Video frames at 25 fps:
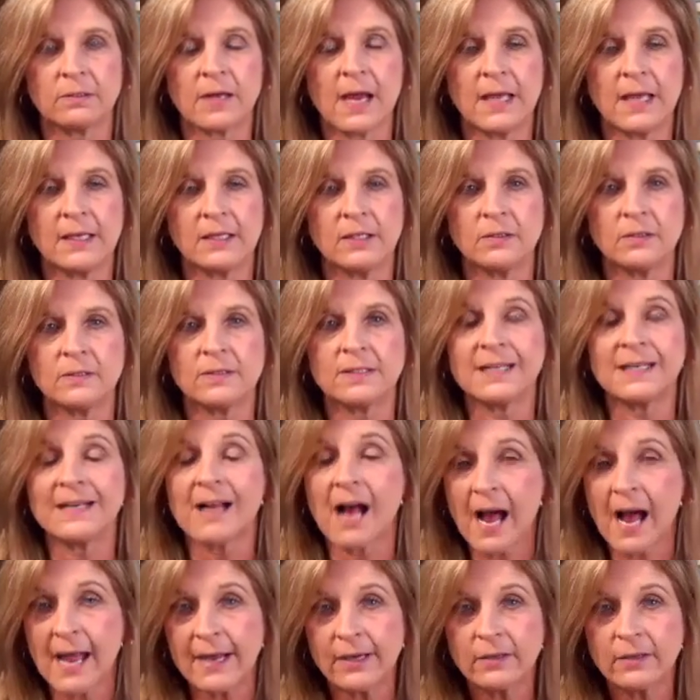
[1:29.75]
I used an
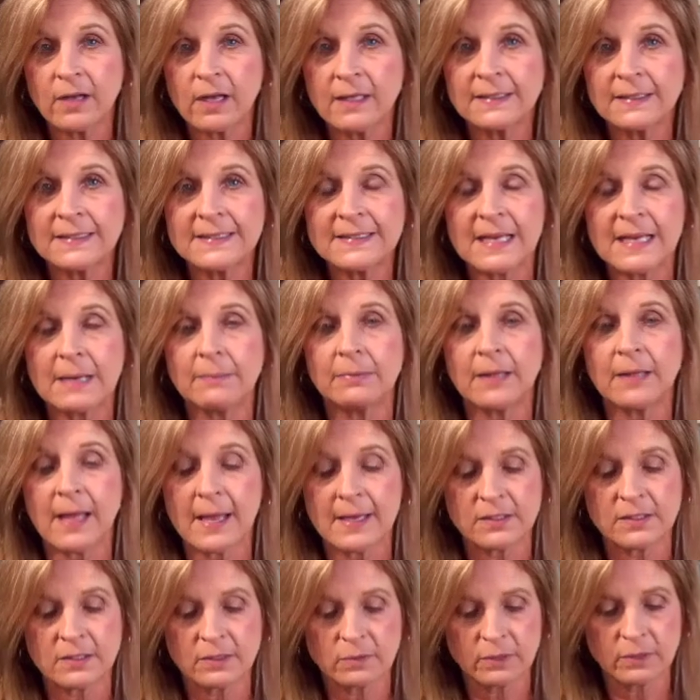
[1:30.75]
iron-on
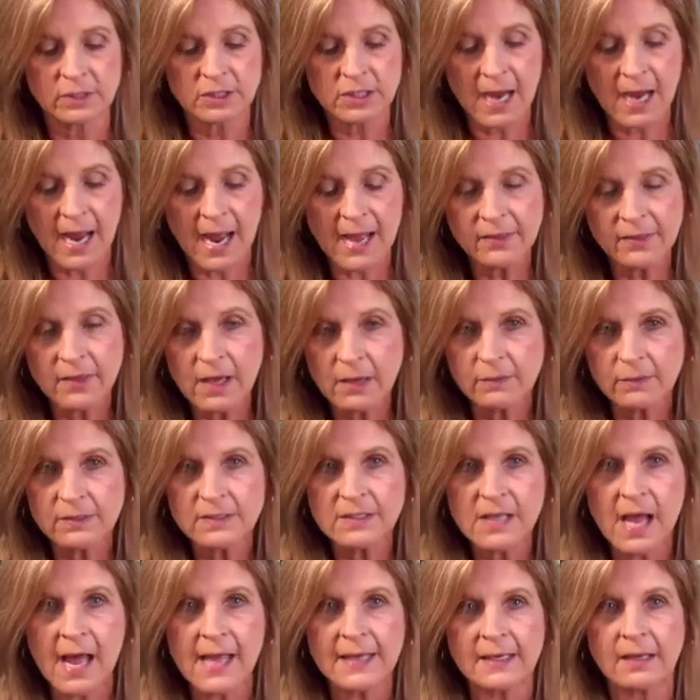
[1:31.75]
stabilizer, which I thought was
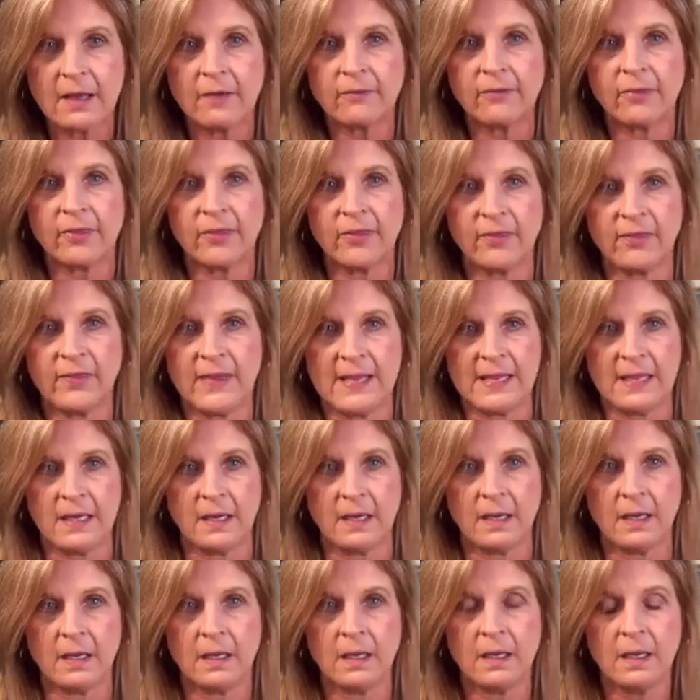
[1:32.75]
kind of
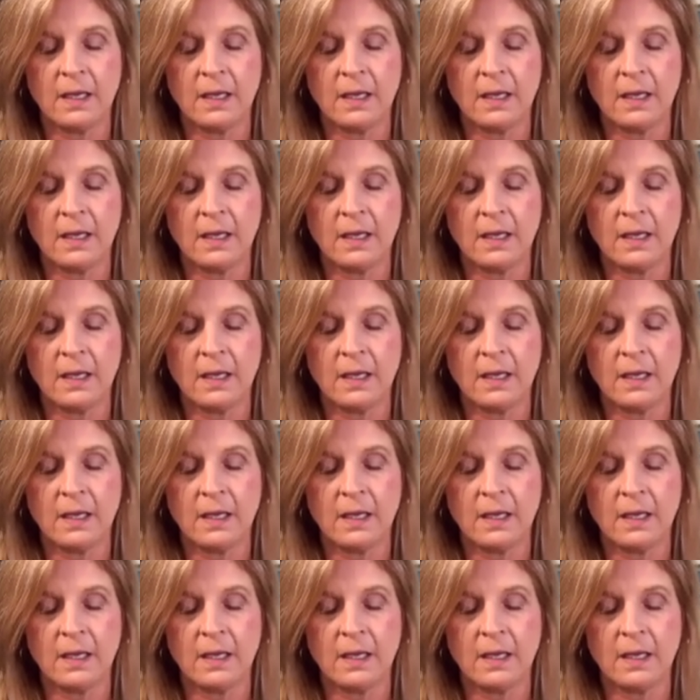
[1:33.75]
thin.